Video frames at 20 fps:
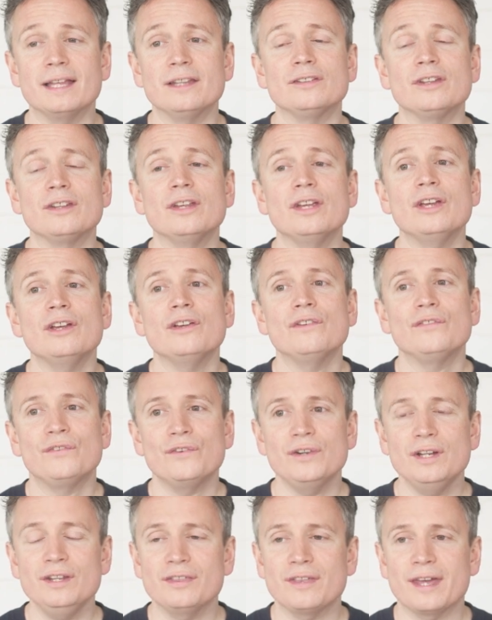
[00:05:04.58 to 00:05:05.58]
as
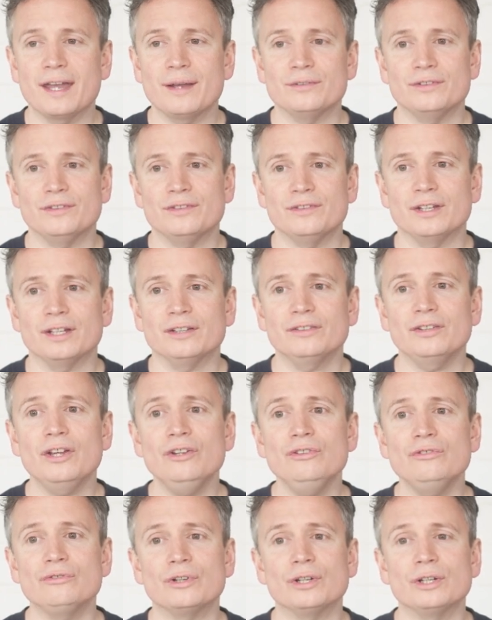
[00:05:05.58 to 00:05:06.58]

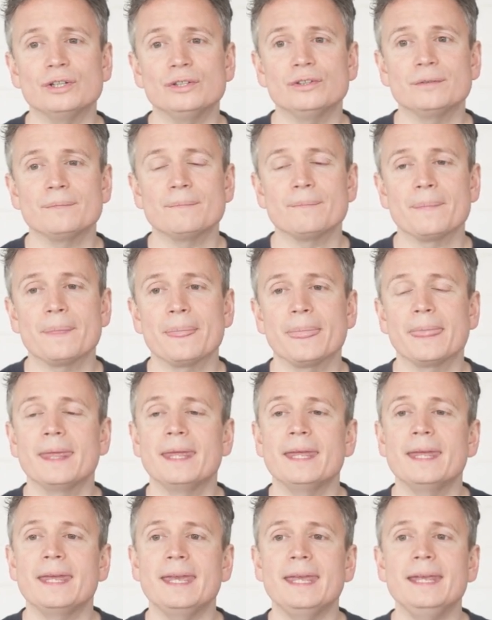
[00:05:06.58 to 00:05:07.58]
3600.
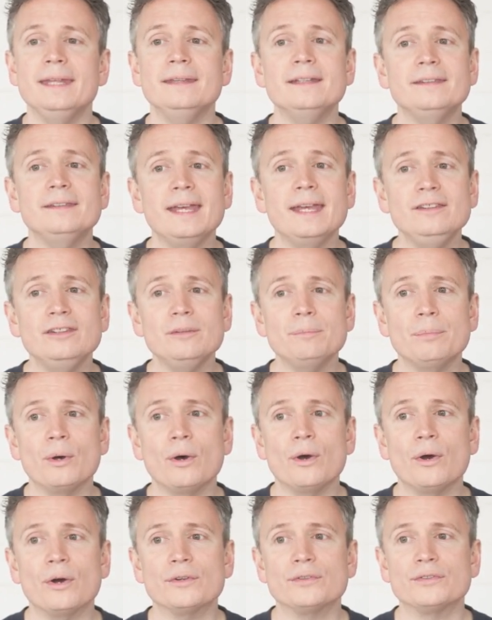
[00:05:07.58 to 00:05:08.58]
In the data
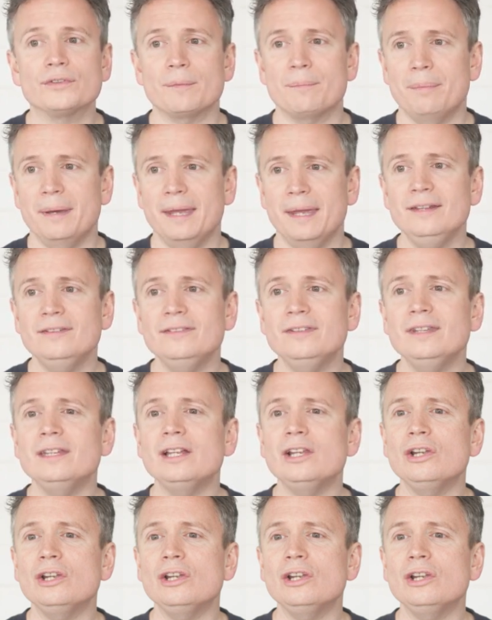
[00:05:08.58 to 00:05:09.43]
box, paste